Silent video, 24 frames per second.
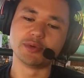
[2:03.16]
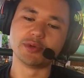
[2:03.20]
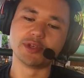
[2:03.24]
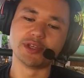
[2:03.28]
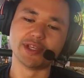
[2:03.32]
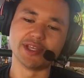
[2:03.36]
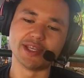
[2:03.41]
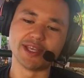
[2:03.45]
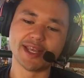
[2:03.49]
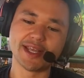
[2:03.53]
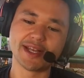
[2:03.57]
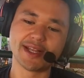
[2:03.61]
can
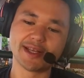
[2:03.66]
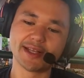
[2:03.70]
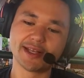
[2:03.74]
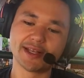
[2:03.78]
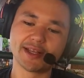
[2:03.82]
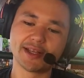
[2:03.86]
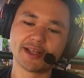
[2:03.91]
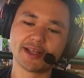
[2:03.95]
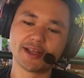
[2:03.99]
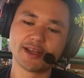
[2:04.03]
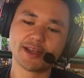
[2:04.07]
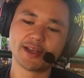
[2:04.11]
get it,
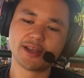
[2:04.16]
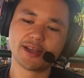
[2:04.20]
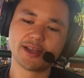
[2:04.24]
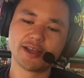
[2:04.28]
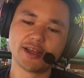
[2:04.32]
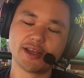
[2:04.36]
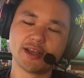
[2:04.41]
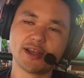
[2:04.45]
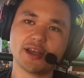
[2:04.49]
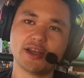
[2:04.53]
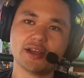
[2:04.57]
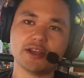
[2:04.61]

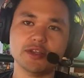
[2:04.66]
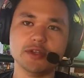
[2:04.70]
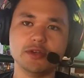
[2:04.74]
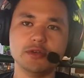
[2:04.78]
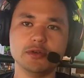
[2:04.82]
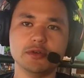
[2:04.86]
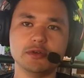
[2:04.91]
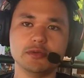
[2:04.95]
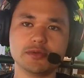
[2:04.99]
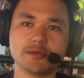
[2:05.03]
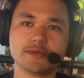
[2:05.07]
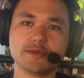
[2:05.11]

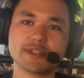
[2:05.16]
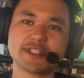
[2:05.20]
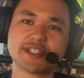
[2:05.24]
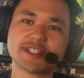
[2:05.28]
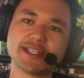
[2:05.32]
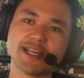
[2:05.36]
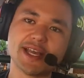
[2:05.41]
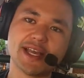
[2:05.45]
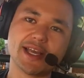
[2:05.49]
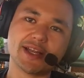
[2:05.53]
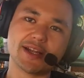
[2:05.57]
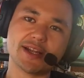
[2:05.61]
you
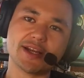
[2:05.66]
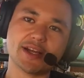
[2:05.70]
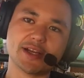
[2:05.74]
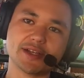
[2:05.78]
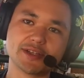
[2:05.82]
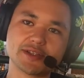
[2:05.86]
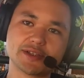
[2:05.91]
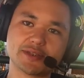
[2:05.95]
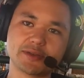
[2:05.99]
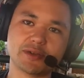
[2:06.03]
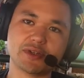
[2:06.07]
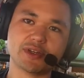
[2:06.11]
set a
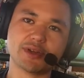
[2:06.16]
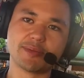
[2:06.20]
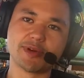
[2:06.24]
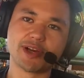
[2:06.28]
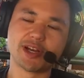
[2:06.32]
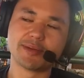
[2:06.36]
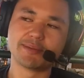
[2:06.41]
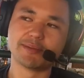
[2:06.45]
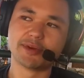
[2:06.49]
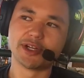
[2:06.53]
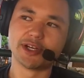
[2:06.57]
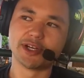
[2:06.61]
certain amount of
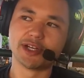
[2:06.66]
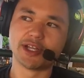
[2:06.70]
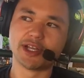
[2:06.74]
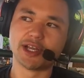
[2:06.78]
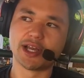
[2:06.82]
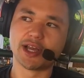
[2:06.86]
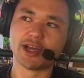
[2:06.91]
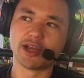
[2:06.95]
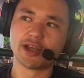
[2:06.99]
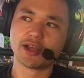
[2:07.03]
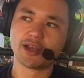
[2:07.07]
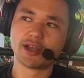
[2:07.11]
money.
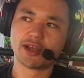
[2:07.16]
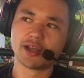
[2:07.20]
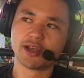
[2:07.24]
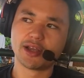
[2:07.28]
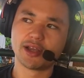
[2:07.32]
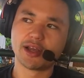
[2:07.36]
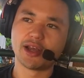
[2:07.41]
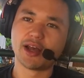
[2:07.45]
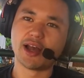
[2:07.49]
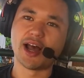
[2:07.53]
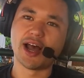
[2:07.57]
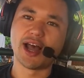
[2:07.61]

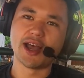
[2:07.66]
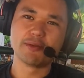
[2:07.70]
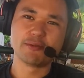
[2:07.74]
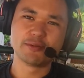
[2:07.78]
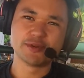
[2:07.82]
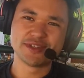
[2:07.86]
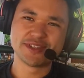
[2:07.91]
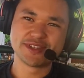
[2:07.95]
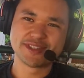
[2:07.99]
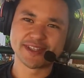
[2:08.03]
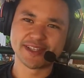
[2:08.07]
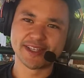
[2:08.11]
I would
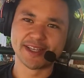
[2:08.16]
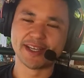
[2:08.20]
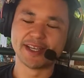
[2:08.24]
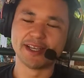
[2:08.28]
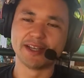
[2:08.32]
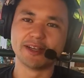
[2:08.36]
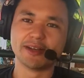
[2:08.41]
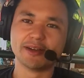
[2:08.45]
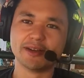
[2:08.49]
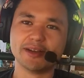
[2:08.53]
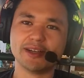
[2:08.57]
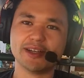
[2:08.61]
say
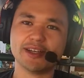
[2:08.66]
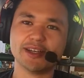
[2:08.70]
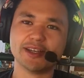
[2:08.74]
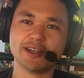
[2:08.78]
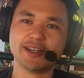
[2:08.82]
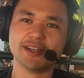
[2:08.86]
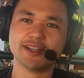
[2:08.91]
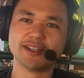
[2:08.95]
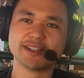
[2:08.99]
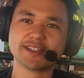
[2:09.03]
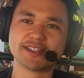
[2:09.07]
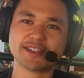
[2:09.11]

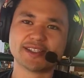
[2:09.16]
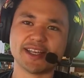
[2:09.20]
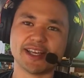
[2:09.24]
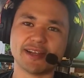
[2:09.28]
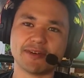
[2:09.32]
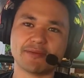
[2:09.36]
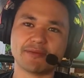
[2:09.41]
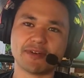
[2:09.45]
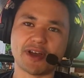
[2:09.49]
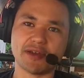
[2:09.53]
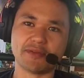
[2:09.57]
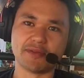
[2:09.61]
set
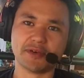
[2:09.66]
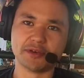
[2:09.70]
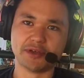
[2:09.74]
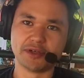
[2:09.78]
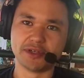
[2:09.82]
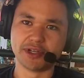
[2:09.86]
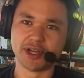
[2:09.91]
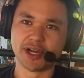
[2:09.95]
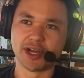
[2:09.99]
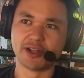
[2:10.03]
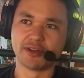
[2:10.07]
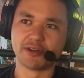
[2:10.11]

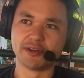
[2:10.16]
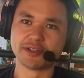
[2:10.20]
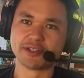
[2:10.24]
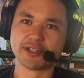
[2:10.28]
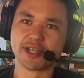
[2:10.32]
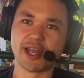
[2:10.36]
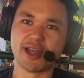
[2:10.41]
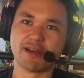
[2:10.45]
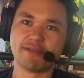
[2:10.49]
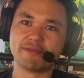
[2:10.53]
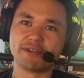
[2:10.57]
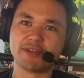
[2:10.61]
$500,
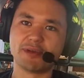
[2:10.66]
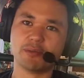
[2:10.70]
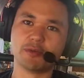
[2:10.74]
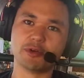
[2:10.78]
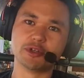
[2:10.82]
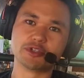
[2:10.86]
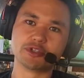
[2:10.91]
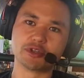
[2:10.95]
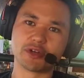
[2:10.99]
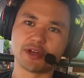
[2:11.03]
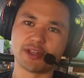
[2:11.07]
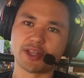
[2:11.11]
have them
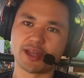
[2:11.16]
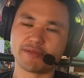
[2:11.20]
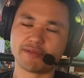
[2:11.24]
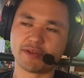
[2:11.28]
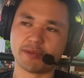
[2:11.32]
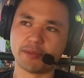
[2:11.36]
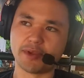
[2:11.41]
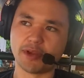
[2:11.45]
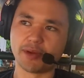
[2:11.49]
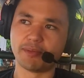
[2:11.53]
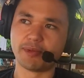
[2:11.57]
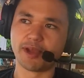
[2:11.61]
withdraw that from
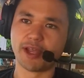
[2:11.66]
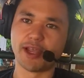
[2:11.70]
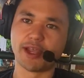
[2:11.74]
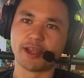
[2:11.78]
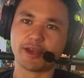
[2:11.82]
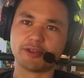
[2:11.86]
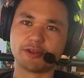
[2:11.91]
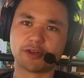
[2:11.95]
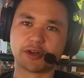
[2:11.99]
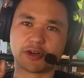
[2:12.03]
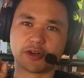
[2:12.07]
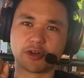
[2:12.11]
your bank, and
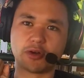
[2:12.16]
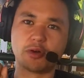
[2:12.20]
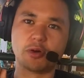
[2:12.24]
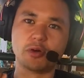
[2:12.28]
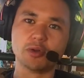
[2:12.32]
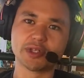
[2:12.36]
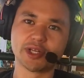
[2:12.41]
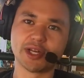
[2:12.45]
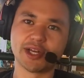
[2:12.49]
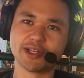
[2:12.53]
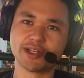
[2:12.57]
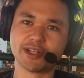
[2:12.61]
they're going to hold
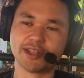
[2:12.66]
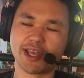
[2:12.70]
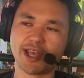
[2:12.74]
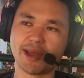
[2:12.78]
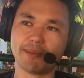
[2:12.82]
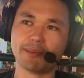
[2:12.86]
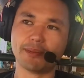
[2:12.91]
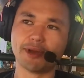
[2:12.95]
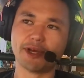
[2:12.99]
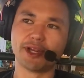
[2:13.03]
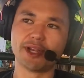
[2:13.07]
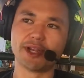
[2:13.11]
on to that
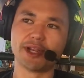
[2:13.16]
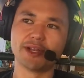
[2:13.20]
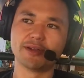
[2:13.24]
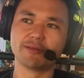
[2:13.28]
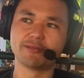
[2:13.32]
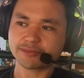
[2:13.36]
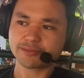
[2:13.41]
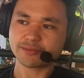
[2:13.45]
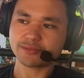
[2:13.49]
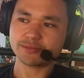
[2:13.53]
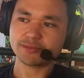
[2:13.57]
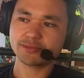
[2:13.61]
money.
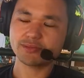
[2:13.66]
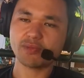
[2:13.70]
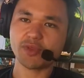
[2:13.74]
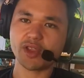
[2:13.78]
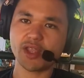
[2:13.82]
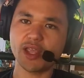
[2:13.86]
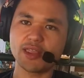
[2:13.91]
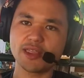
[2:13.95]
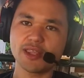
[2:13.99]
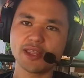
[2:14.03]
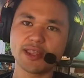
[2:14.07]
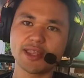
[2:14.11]

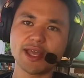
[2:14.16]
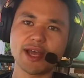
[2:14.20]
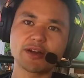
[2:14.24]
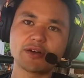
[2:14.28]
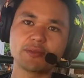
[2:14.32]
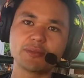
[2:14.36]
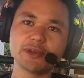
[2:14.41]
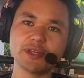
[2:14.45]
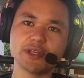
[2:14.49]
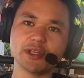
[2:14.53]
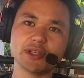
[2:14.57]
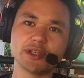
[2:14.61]
And then that'll
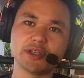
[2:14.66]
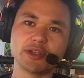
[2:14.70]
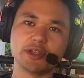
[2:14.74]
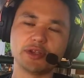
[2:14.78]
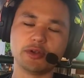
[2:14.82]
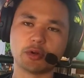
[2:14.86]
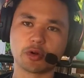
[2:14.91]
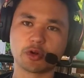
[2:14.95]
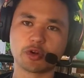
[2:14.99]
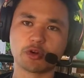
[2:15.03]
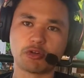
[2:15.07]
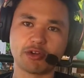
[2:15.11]
be
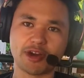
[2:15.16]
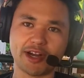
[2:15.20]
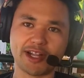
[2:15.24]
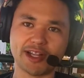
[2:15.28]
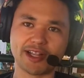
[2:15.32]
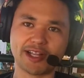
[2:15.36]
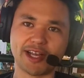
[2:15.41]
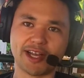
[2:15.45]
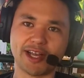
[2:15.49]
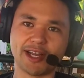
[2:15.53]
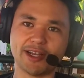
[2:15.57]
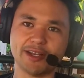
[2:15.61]
your credit
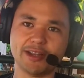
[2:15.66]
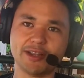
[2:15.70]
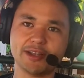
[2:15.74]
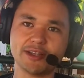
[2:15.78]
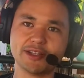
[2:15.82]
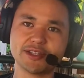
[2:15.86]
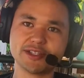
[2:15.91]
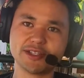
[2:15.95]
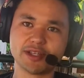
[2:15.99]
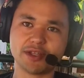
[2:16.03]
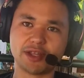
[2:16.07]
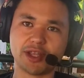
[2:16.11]
line,
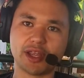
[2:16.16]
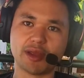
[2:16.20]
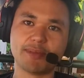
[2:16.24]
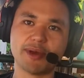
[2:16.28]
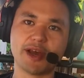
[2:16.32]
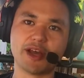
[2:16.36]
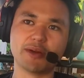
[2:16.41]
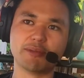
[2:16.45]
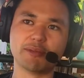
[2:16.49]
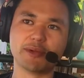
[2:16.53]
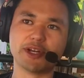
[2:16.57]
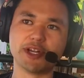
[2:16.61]
so the
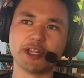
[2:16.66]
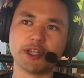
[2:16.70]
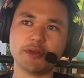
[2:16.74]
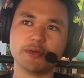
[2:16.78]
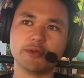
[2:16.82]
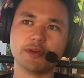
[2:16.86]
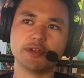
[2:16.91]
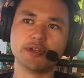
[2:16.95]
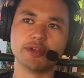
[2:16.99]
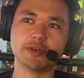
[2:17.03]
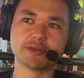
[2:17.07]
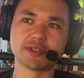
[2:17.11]
amount of money you
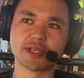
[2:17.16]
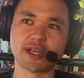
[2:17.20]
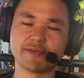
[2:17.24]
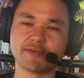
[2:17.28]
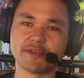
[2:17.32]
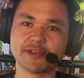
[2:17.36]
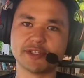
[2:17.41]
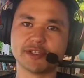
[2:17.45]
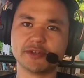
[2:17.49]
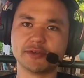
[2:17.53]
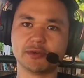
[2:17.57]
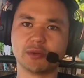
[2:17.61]
can use every
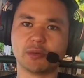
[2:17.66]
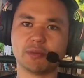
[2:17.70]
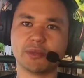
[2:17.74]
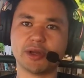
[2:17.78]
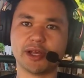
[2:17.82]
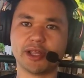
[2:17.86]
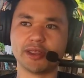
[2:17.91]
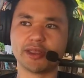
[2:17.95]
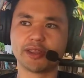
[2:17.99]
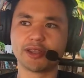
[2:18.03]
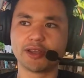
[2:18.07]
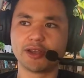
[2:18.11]
single
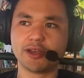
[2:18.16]
month.